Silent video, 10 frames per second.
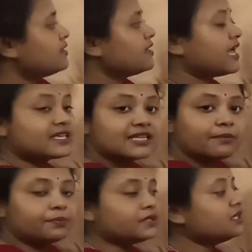
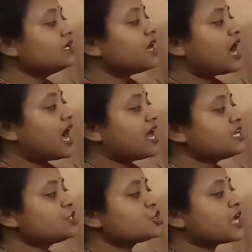Example, I
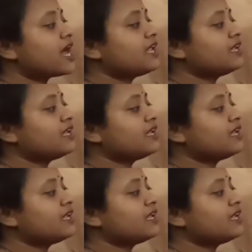shall